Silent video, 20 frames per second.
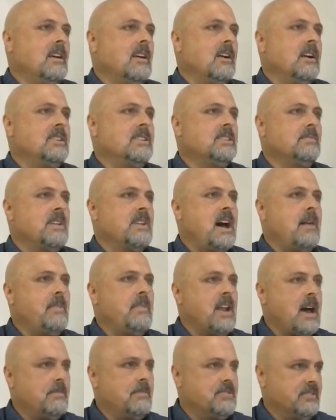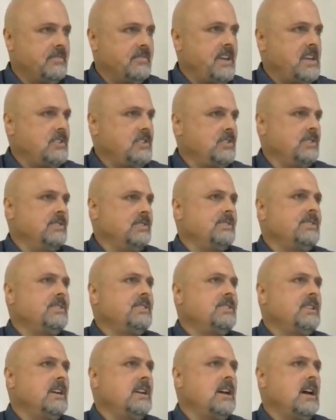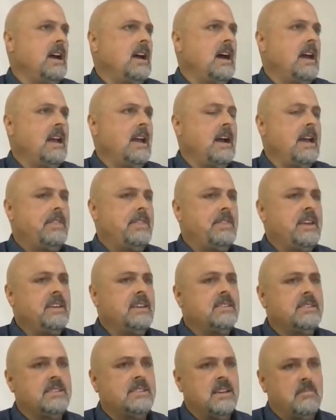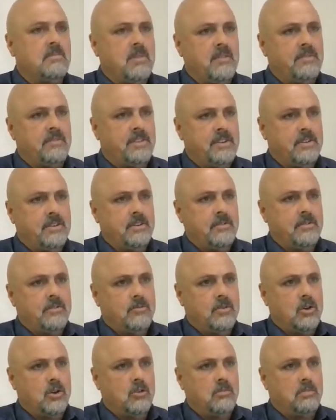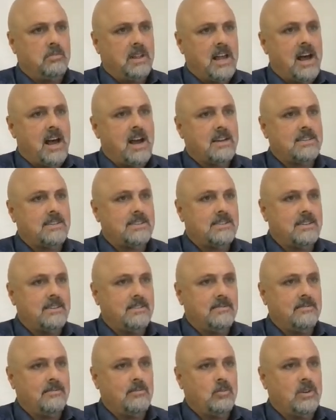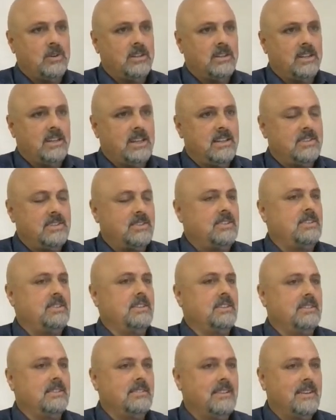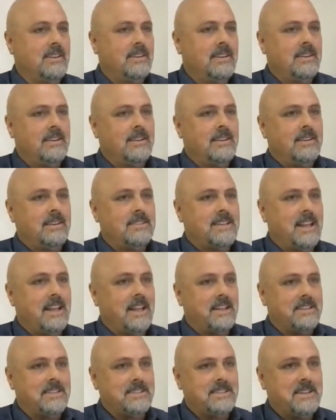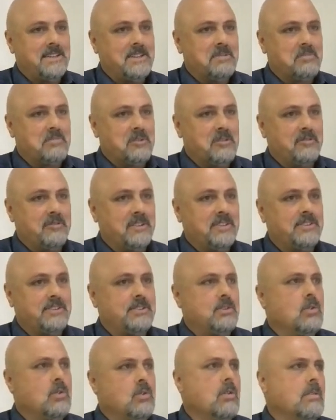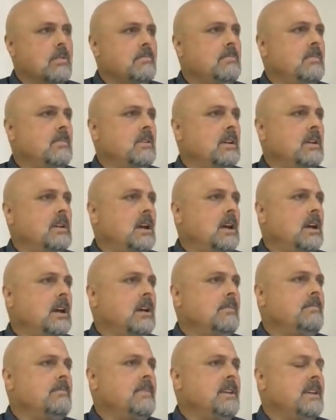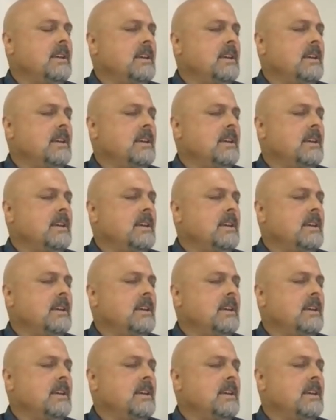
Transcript: all right, some common observations. Uh, I, I, think some of the roadblocks and what leads to, as I like to say, the perfect storm um,